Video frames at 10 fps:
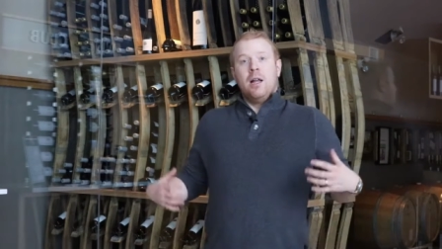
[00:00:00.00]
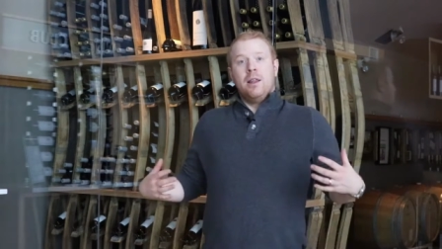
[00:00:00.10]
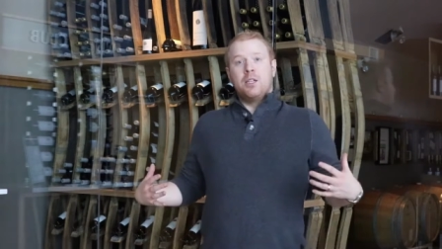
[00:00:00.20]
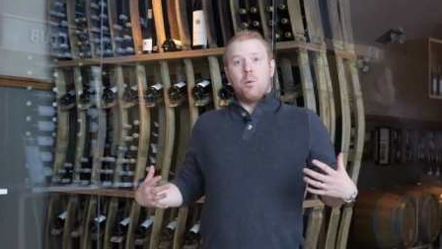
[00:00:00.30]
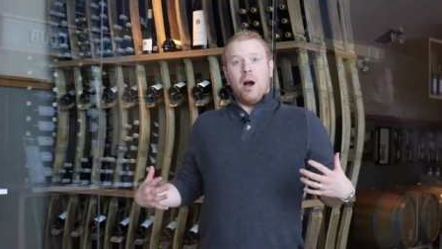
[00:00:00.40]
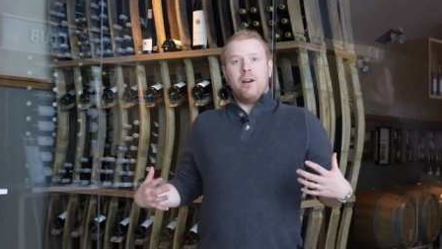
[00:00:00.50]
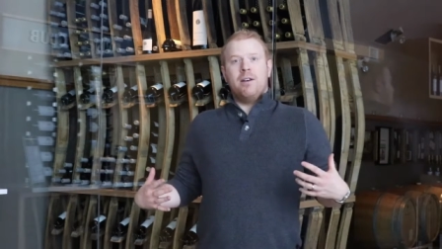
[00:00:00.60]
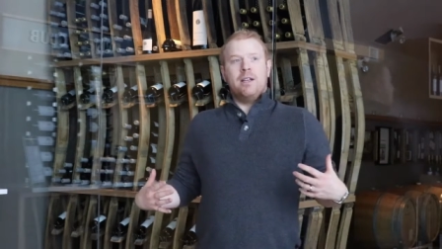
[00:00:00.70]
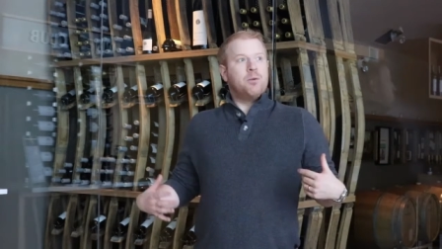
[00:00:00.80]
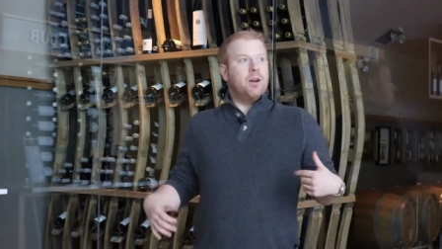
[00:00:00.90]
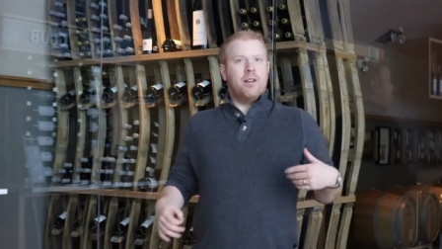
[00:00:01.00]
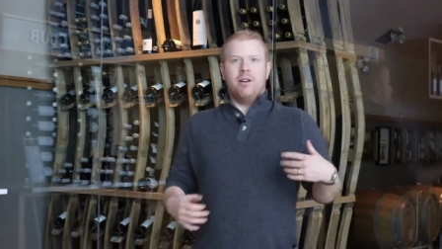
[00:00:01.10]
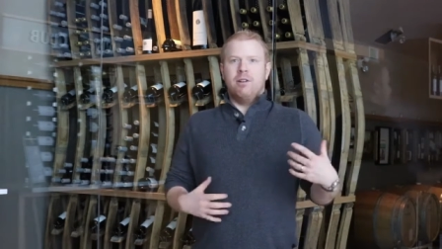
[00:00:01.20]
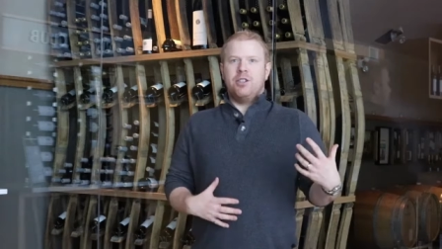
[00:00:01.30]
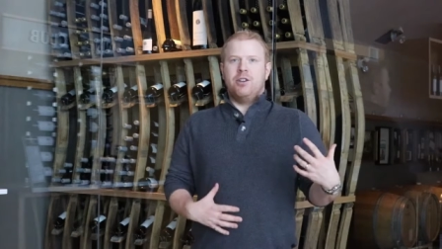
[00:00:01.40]
This winery is one of the
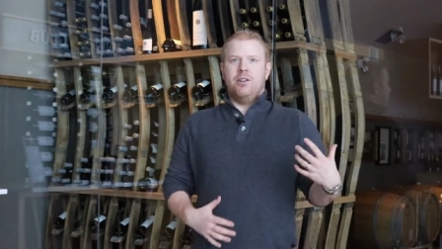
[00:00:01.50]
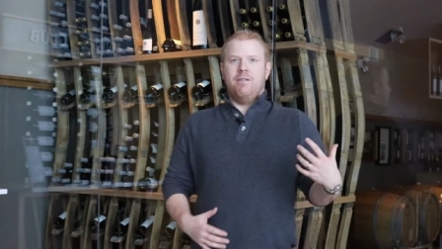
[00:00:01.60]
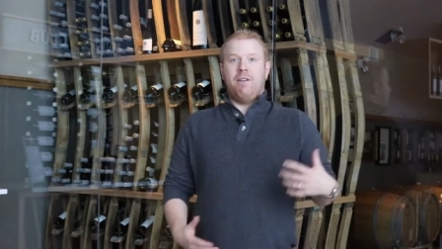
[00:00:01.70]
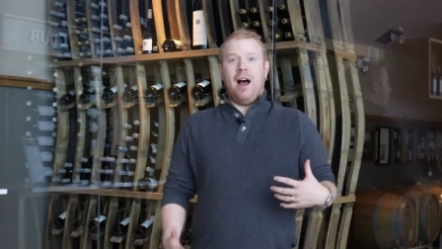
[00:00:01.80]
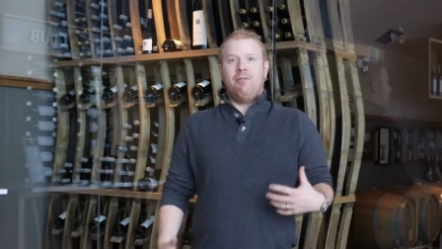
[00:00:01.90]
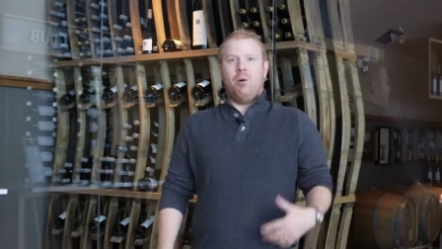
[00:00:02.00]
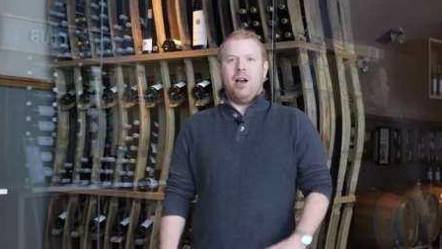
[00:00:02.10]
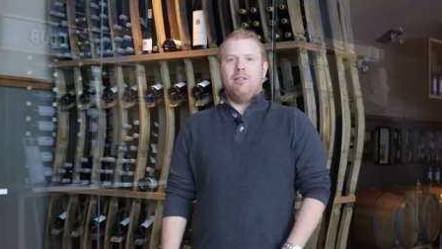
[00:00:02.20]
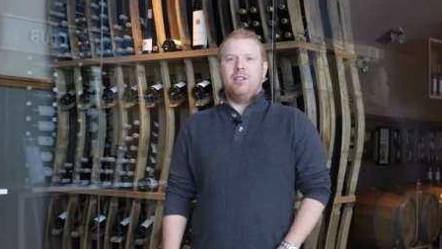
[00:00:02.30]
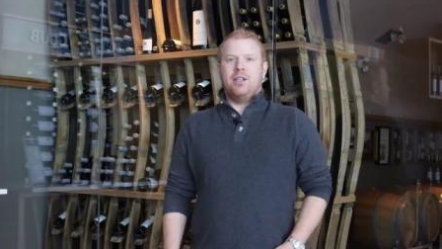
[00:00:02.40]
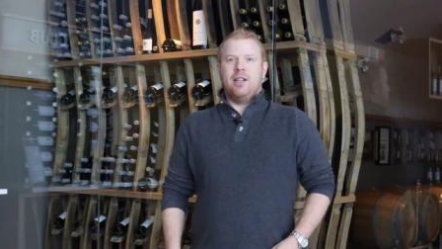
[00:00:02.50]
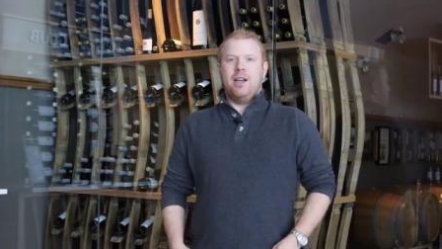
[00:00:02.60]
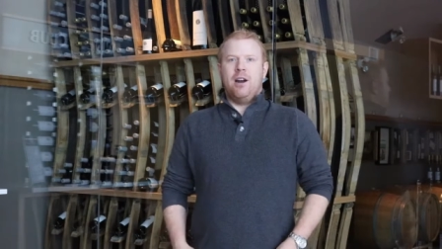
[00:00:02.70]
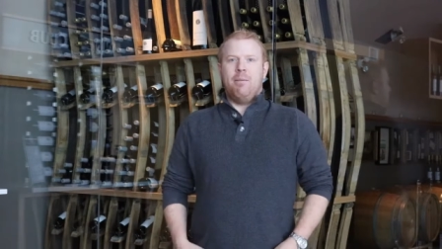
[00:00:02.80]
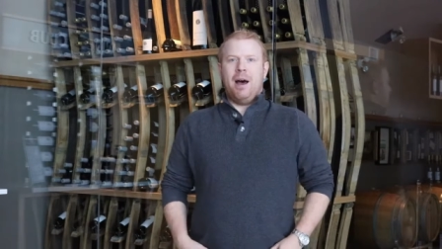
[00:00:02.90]
original five wineries on the
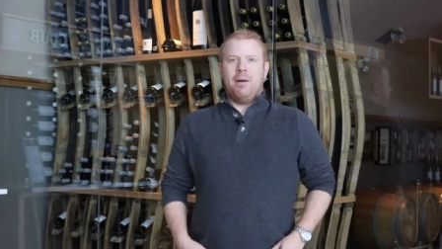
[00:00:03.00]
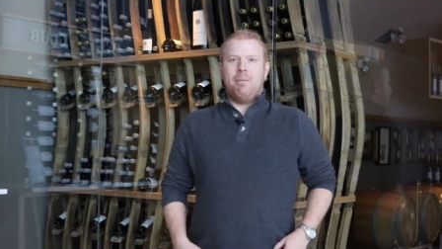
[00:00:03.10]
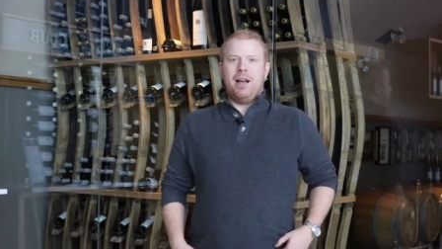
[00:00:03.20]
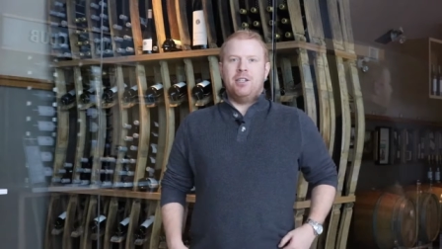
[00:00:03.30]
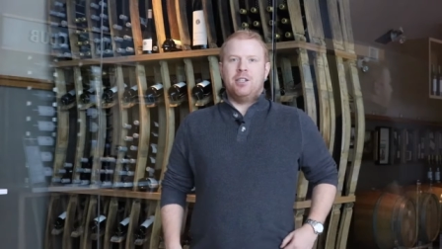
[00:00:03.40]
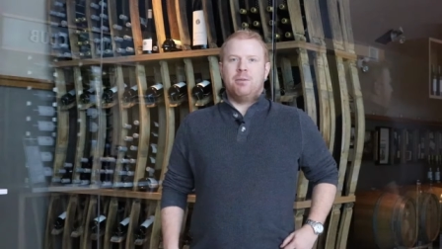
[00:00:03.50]
Naramata Bench.